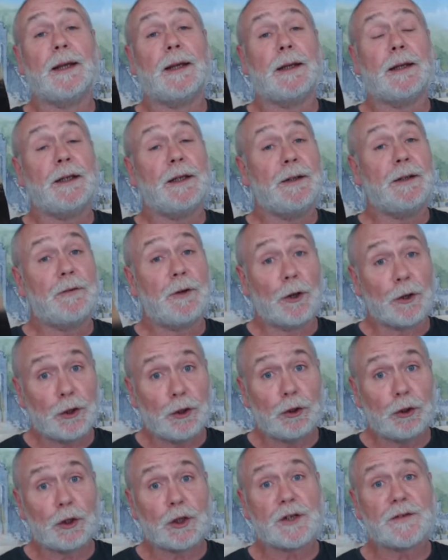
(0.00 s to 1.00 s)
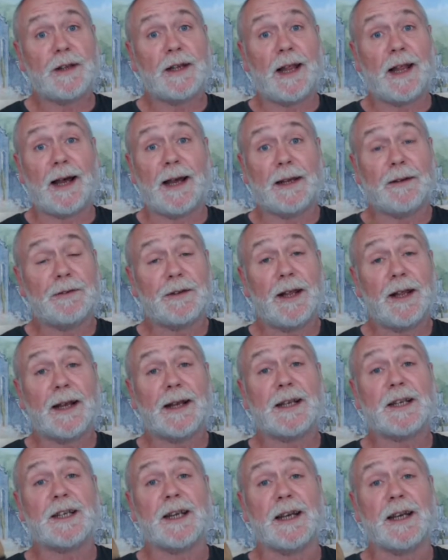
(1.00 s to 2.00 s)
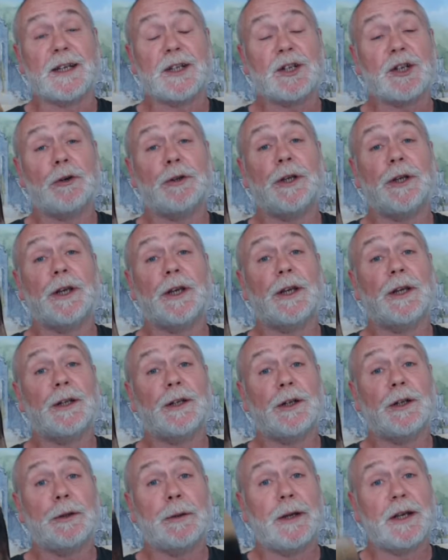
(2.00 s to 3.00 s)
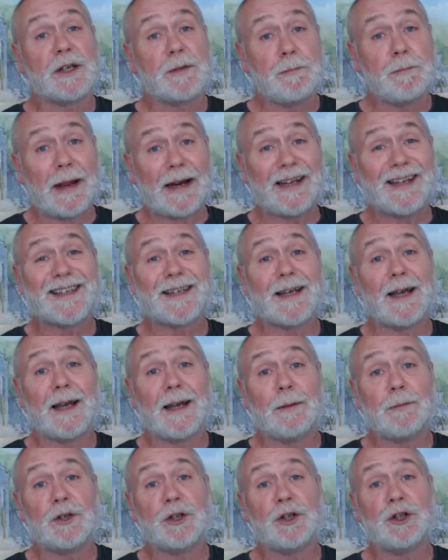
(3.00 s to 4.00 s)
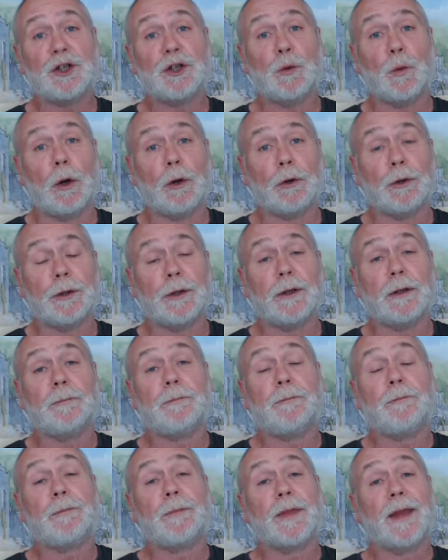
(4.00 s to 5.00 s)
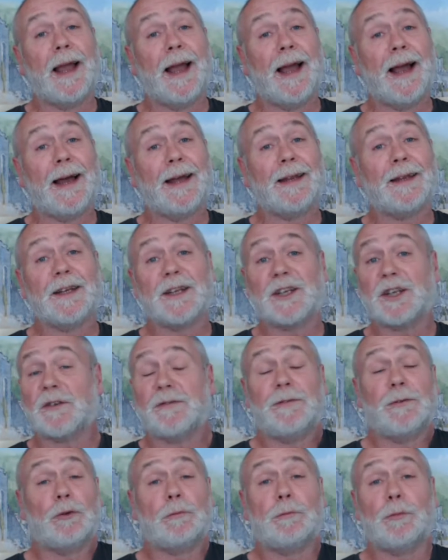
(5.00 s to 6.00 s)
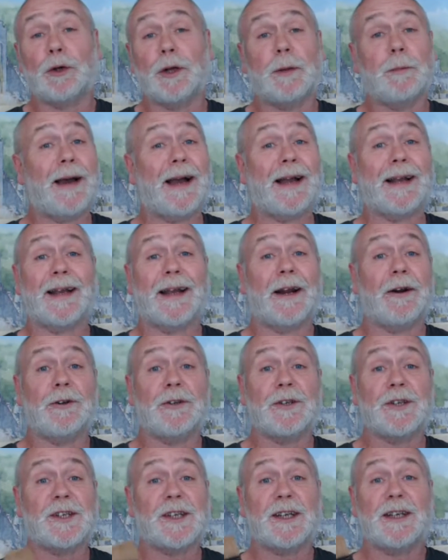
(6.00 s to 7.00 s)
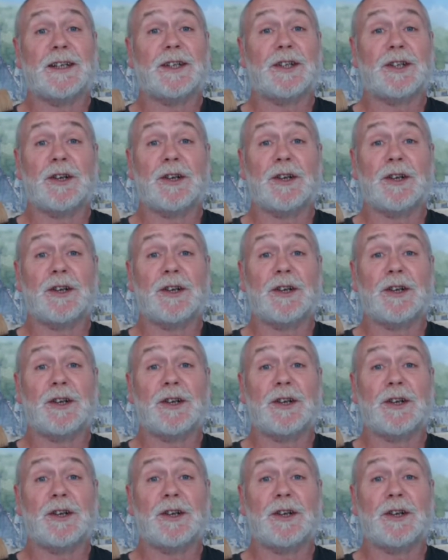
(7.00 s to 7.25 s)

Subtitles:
You've got the course for life, like I say, so you can do it as many times as you want. And there's a full money back guarantee, so